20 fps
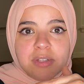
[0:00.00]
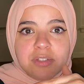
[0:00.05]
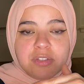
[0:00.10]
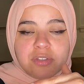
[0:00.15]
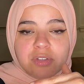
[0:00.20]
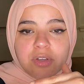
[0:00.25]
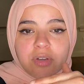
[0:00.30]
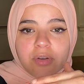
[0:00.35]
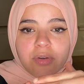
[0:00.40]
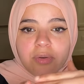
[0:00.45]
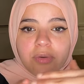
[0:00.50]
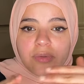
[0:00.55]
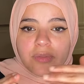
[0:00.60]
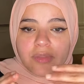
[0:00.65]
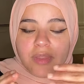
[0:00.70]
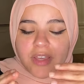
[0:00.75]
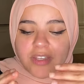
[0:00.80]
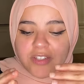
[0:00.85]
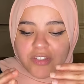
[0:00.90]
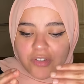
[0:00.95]

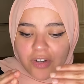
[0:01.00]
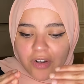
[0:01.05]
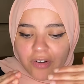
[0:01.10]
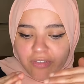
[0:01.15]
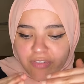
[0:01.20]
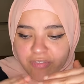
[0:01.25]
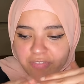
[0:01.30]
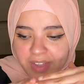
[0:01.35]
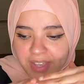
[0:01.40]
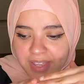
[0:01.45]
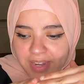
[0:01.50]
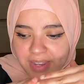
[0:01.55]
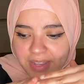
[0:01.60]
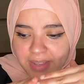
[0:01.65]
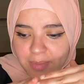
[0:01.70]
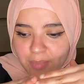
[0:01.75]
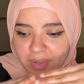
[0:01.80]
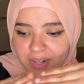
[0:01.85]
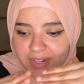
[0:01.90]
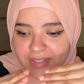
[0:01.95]
So they start
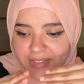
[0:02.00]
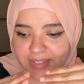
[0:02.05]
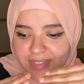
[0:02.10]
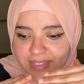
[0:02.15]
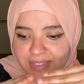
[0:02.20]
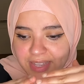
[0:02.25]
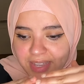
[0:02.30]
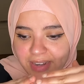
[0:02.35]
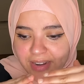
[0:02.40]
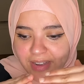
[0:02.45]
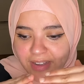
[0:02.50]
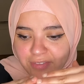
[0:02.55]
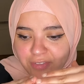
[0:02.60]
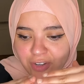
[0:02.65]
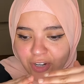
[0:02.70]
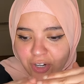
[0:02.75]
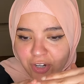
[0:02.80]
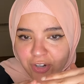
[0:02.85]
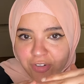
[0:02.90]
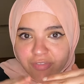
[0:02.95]
fighting, but instead
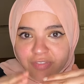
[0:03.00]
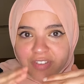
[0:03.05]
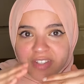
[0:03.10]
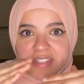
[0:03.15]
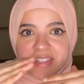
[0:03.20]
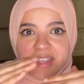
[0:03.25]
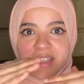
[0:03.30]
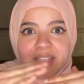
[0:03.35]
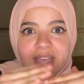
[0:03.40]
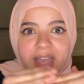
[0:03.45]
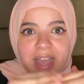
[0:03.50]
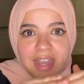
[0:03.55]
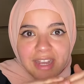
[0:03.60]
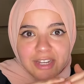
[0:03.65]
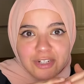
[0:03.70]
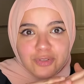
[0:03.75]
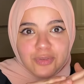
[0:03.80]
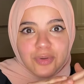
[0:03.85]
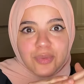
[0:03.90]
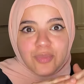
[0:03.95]
of her fixing the
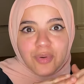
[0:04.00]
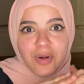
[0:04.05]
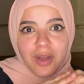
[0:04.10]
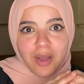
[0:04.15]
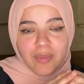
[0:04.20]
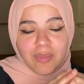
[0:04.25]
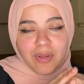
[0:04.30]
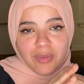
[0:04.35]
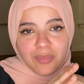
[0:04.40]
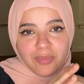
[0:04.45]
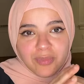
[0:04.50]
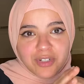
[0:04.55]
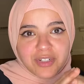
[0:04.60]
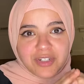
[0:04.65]
actual problem,